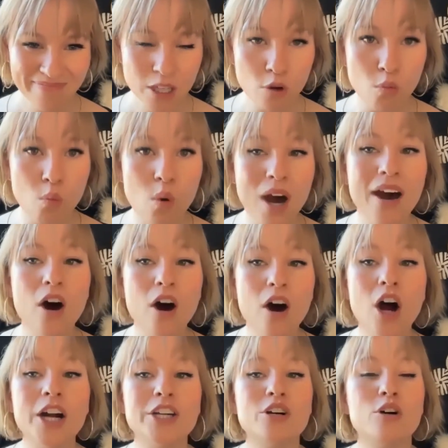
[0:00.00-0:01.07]
What
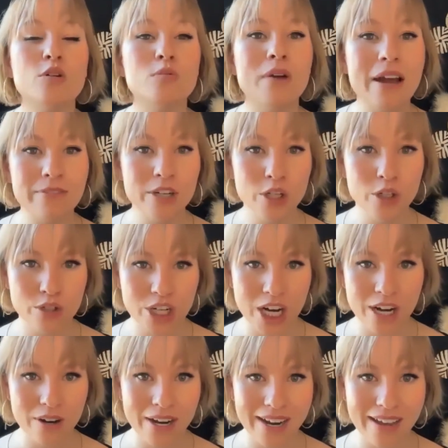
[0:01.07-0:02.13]
are your revenue
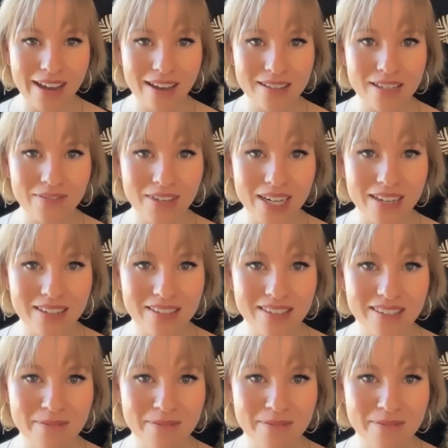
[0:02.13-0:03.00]
generating activities?